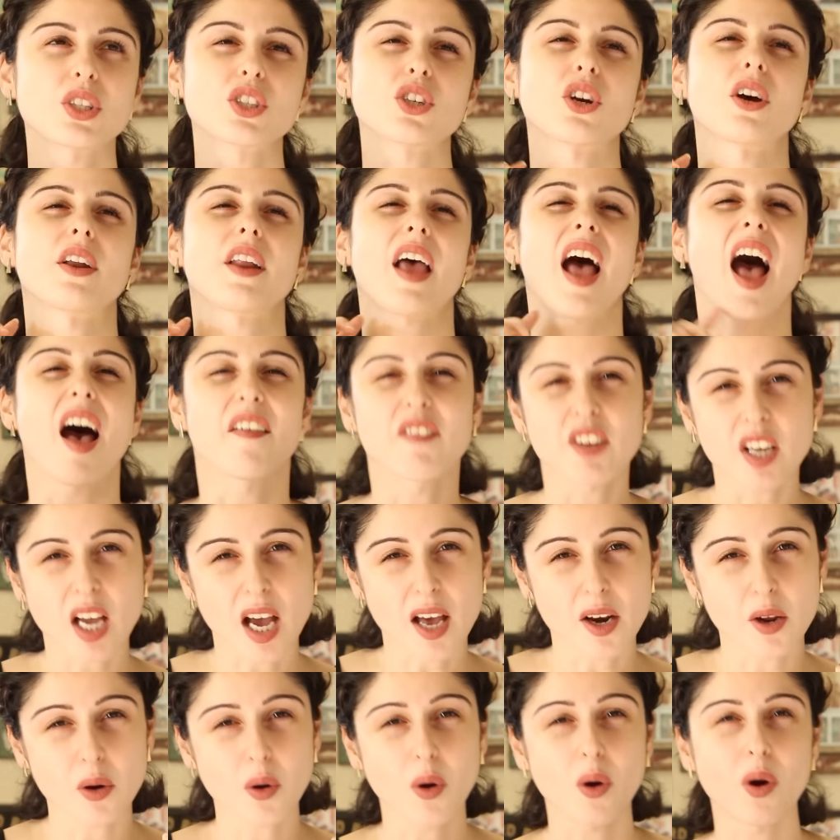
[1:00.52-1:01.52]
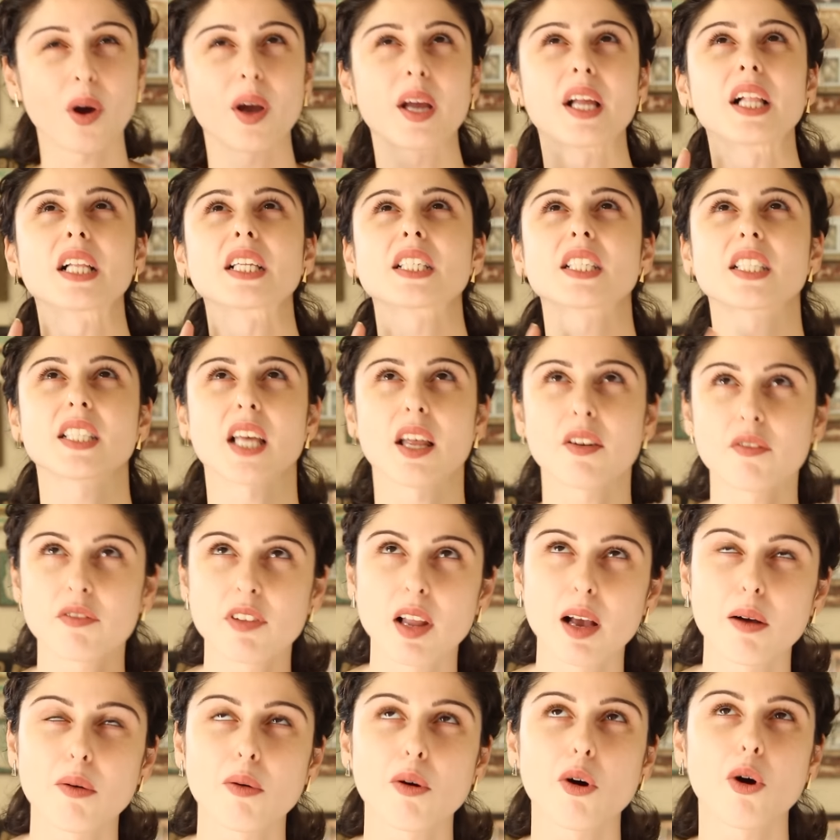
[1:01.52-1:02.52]
So it's got avocado oil,
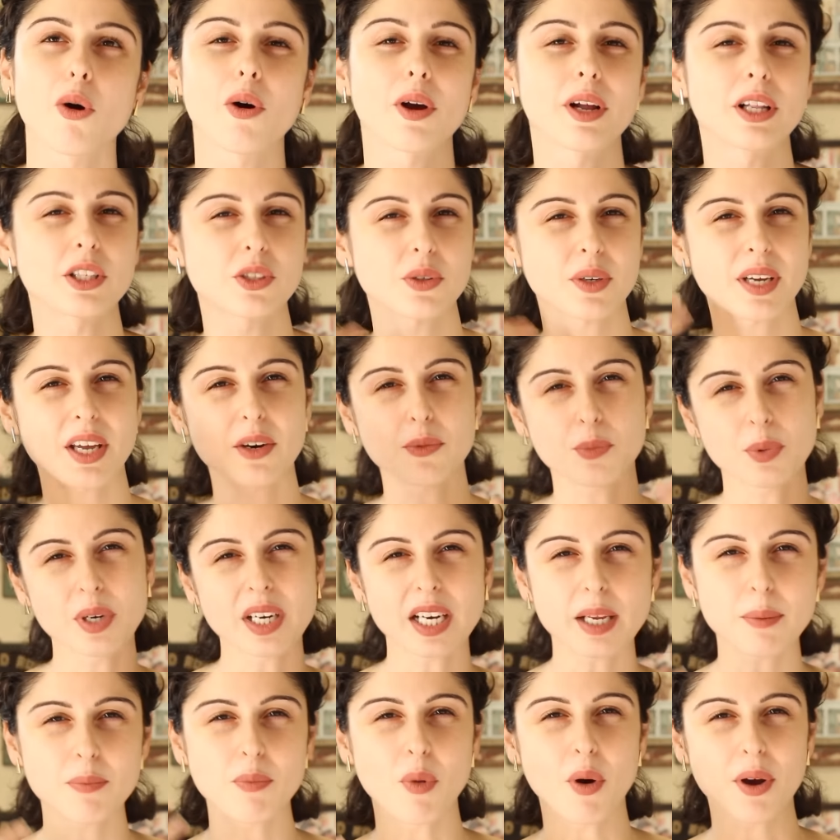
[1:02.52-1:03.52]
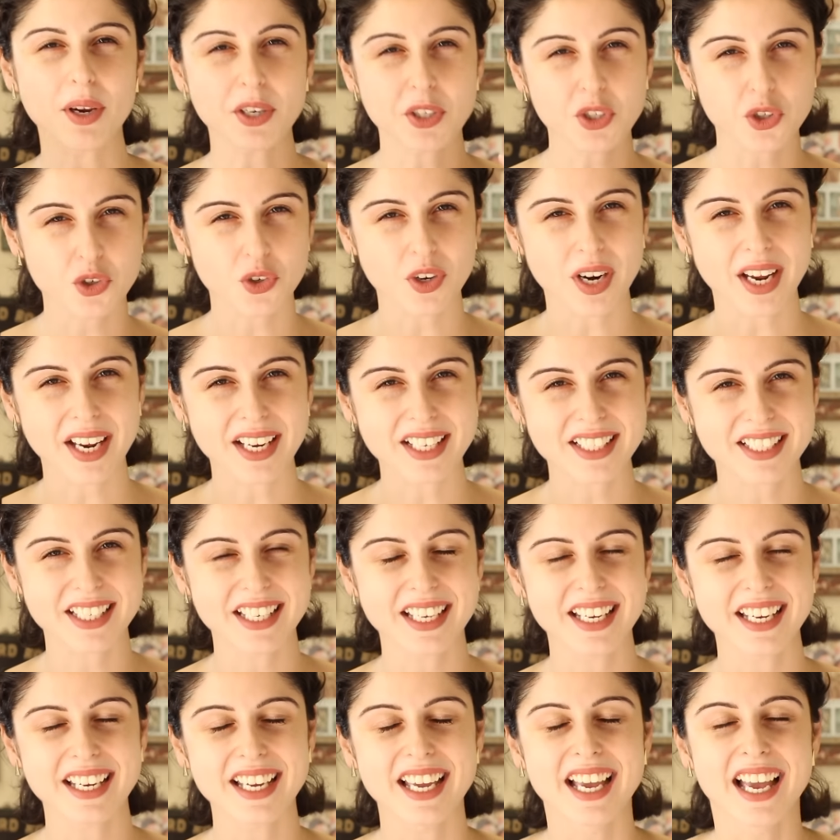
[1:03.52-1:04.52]
sunflower oil. So again, really
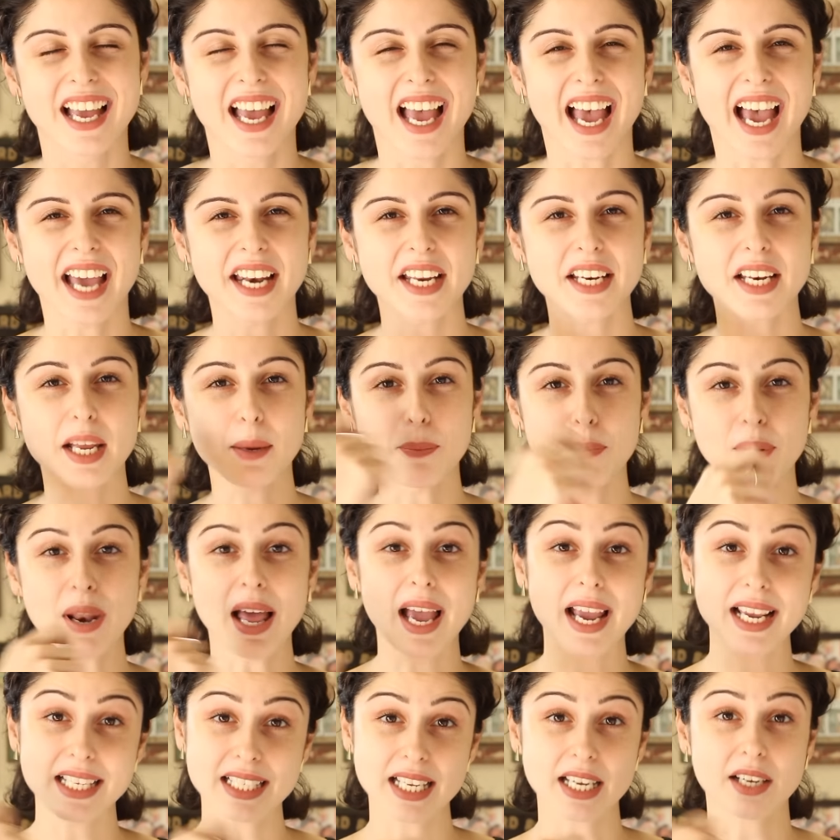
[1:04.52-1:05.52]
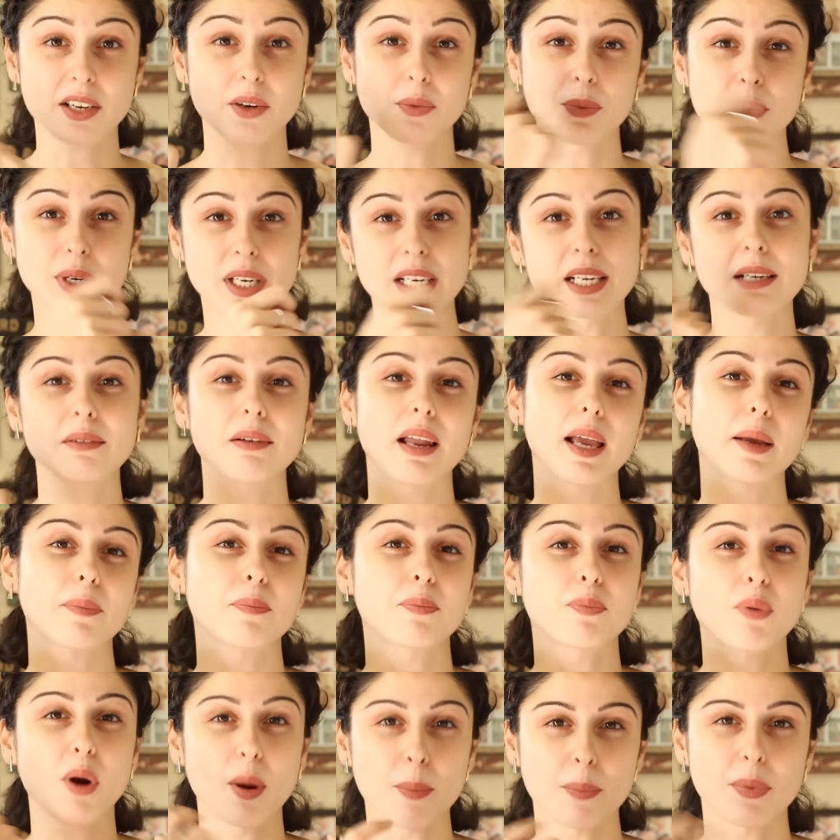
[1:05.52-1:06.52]
moisturizing, and it applies like a really like
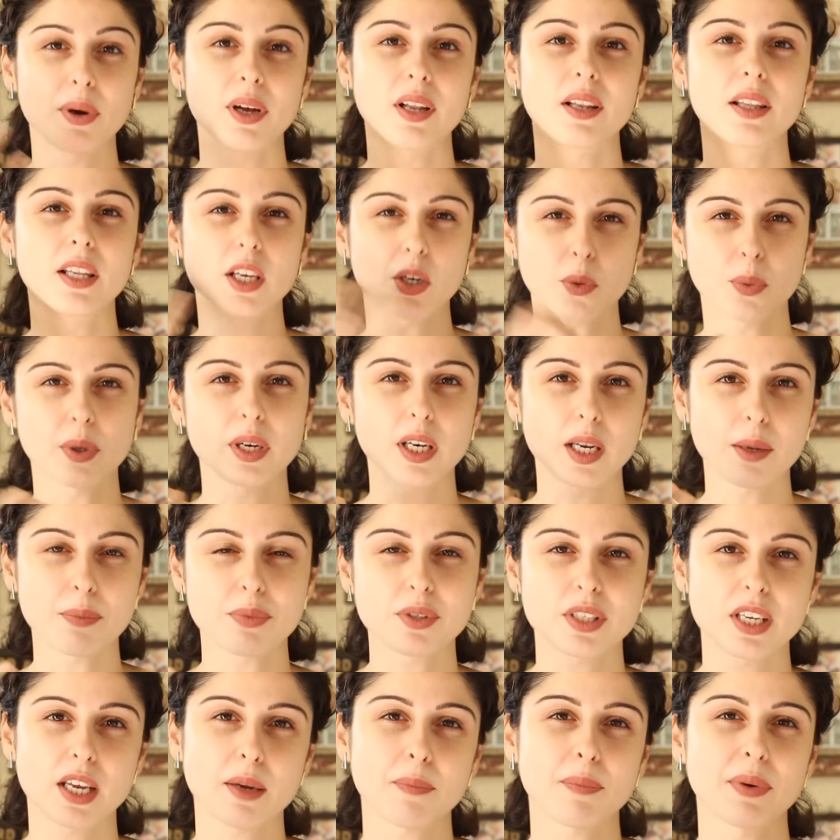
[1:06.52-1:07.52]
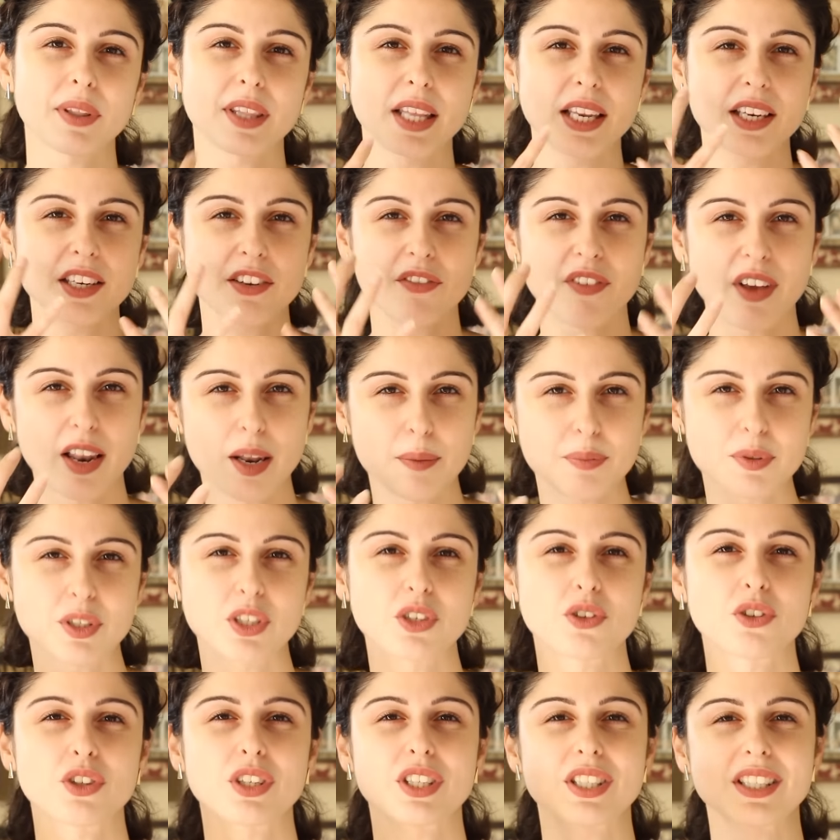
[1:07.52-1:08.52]
proper liquid lipstick, but then develops
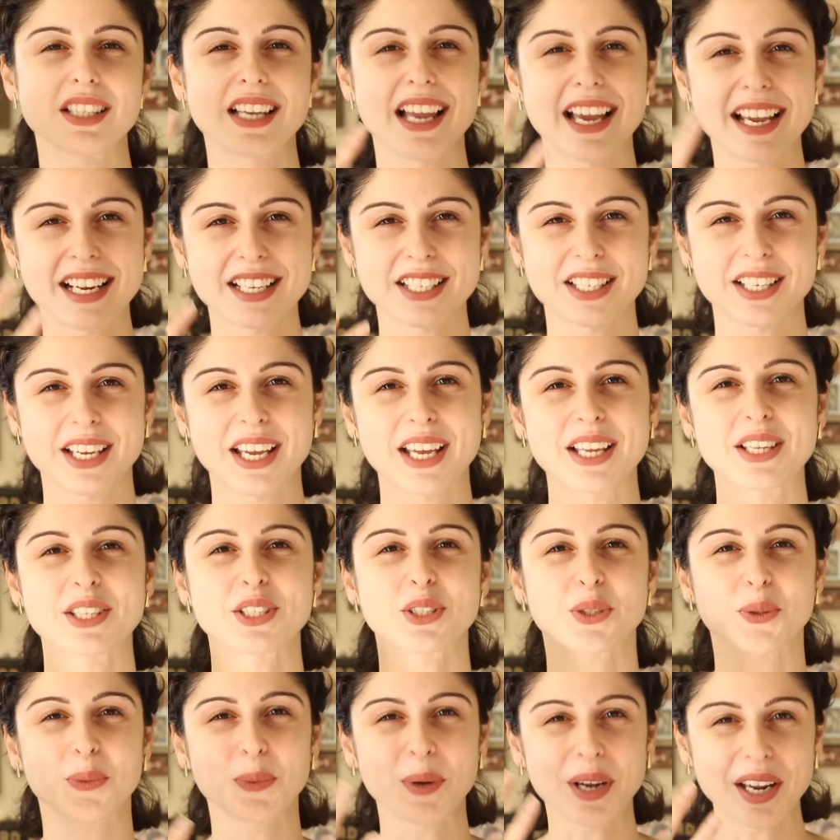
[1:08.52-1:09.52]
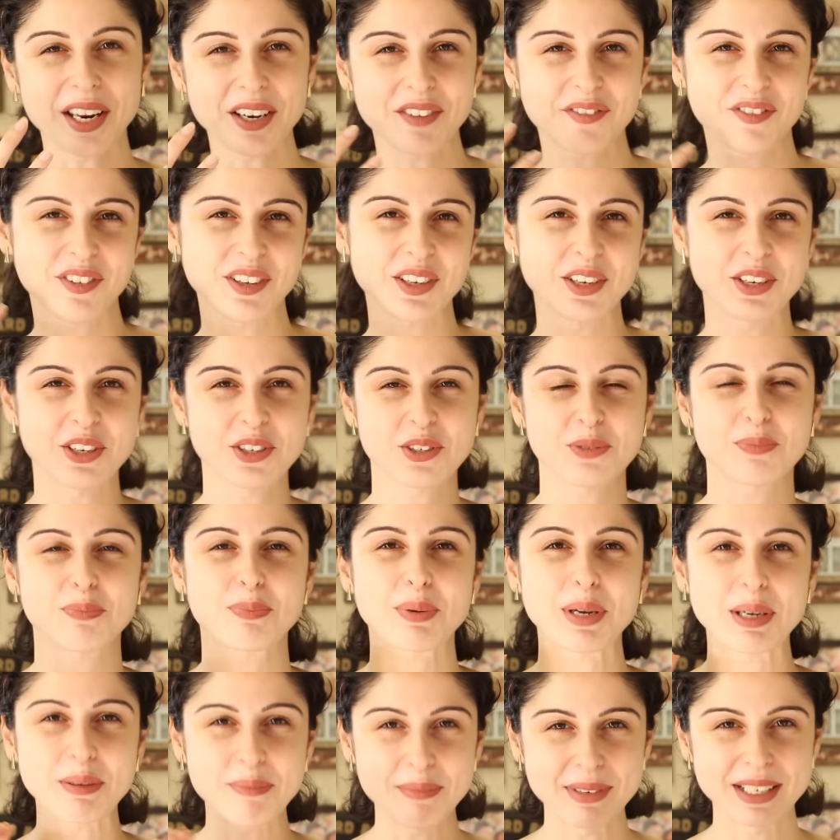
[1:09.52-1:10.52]
into this nice again suede finish,
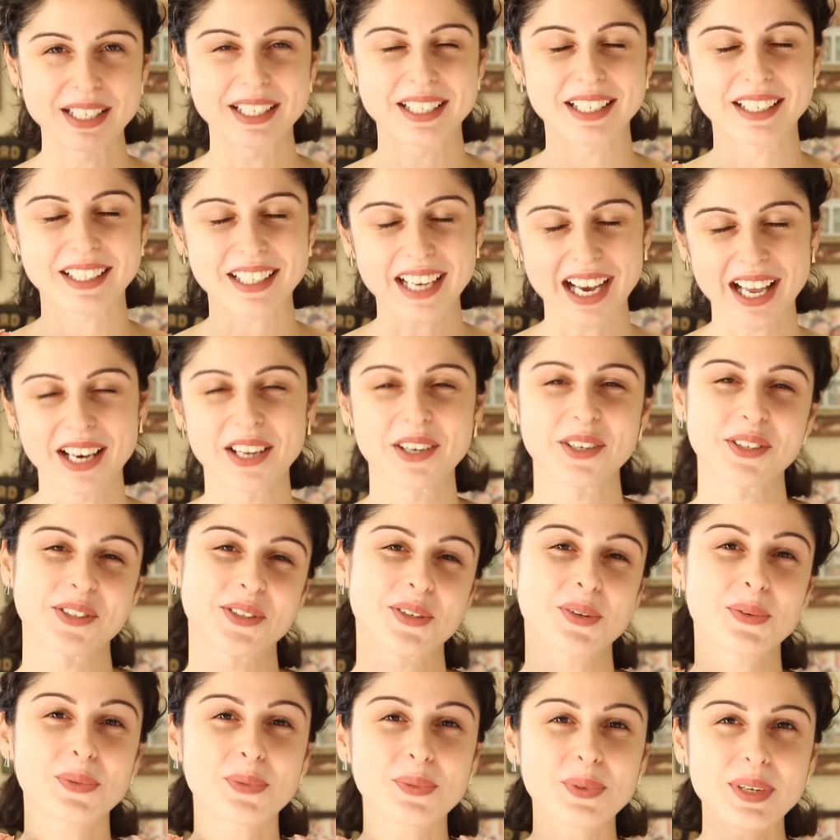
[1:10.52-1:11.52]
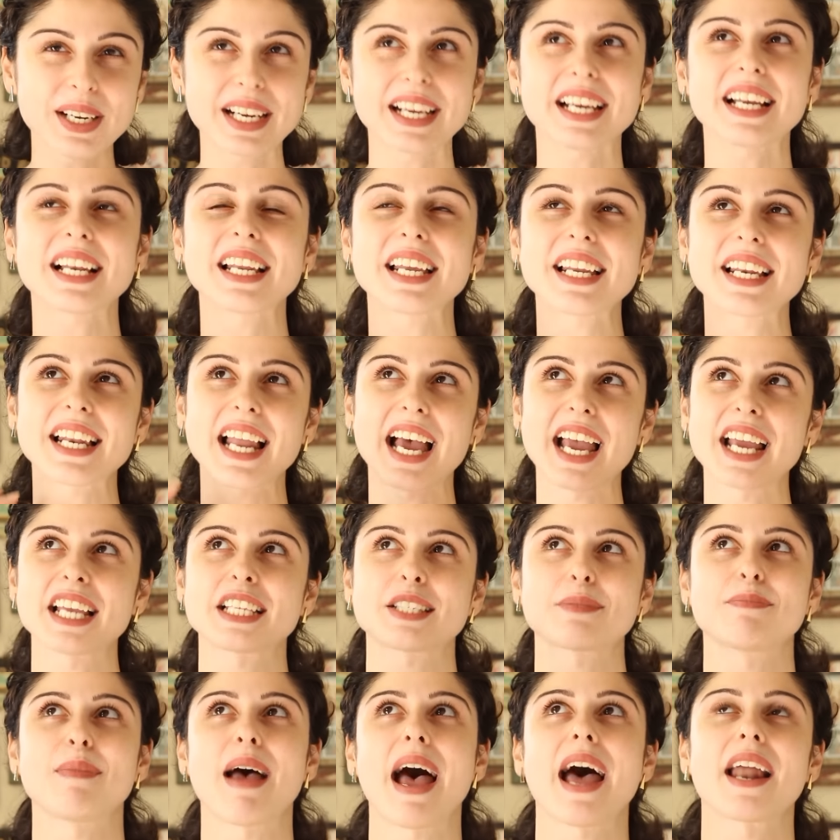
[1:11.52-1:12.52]
pigmented color. So really
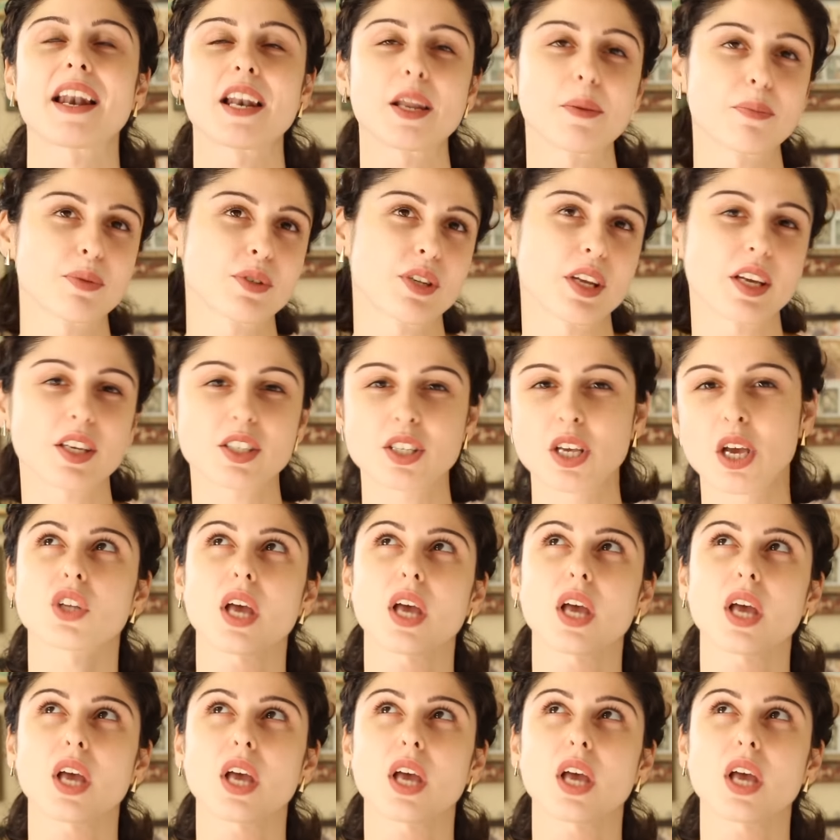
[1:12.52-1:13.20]
nice matte lipsticks.